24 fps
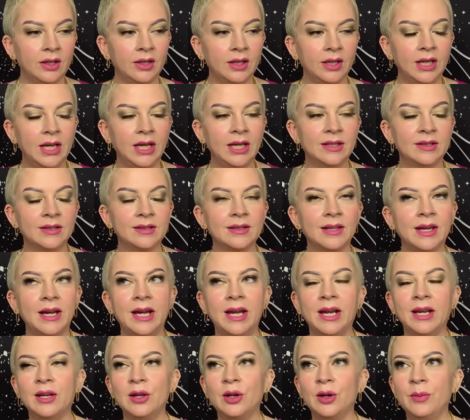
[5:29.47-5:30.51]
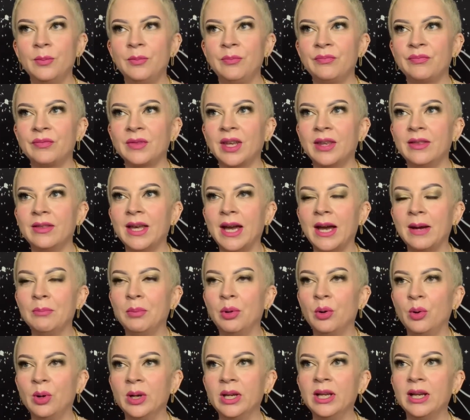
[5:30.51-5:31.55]
It's like that
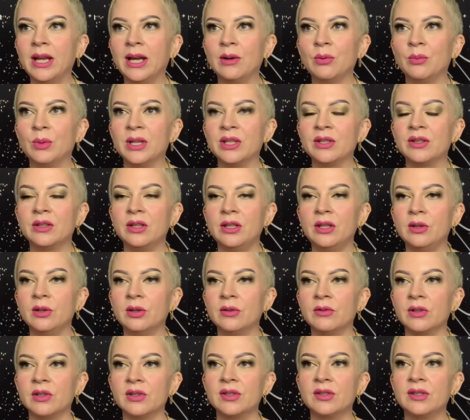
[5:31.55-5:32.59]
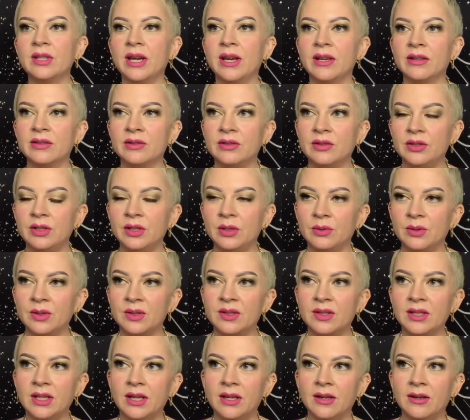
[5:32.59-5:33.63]
point at which the universe tests you to
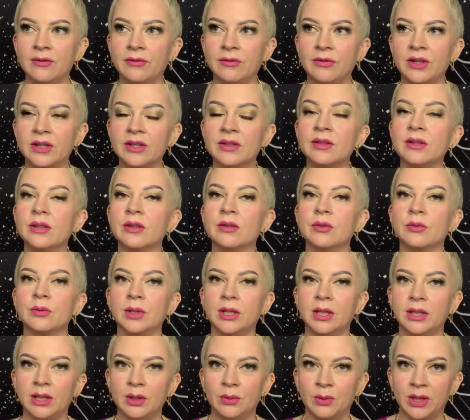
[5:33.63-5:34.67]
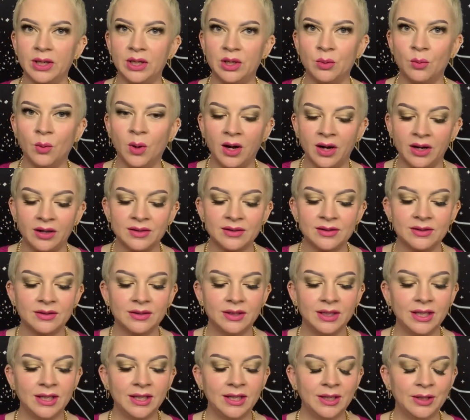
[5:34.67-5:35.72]
see if this is really what you want.
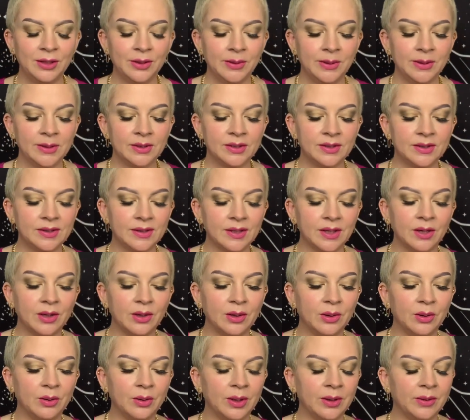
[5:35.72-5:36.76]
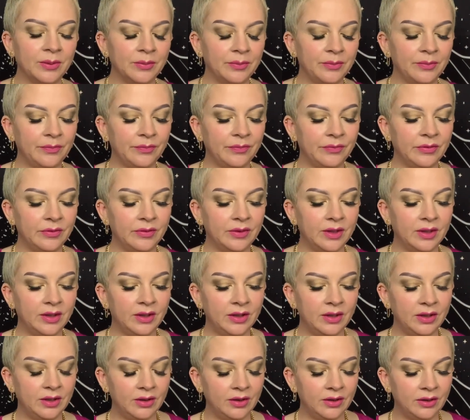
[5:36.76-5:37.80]
So
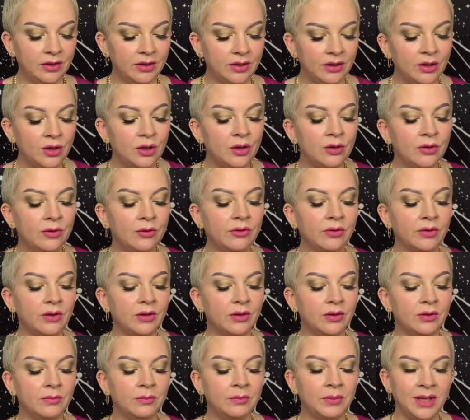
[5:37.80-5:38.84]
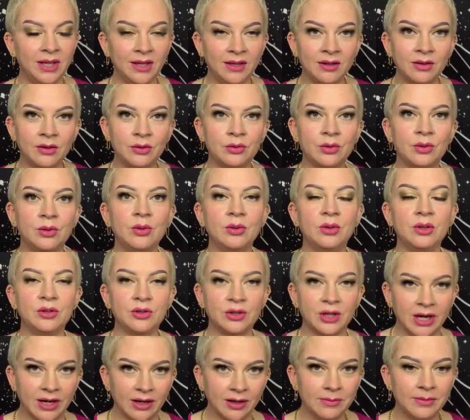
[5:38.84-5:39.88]
you've been through the
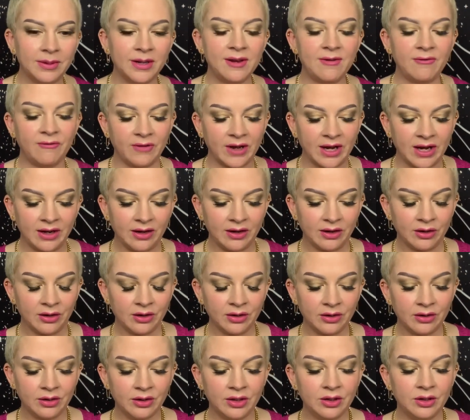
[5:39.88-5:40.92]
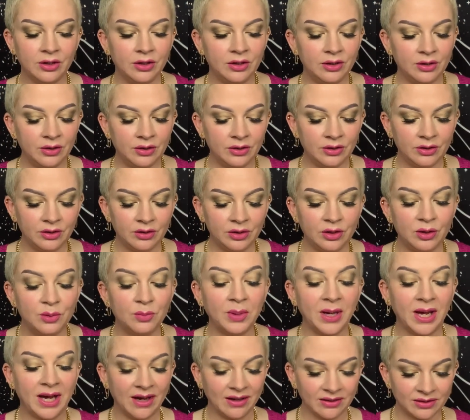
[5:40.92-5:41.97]
trial by fire, you
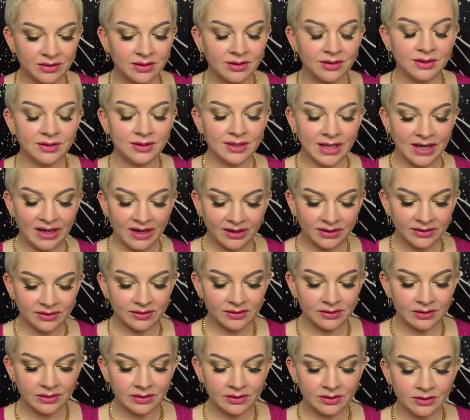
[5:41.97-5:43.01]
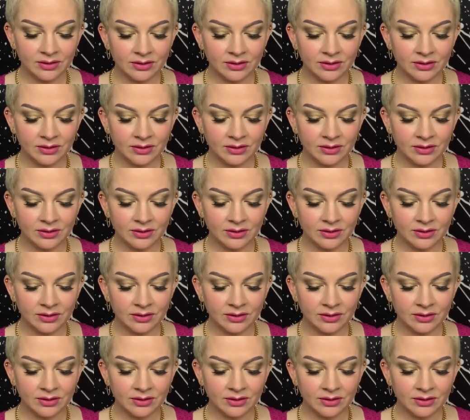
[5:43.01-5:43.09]
passed the test,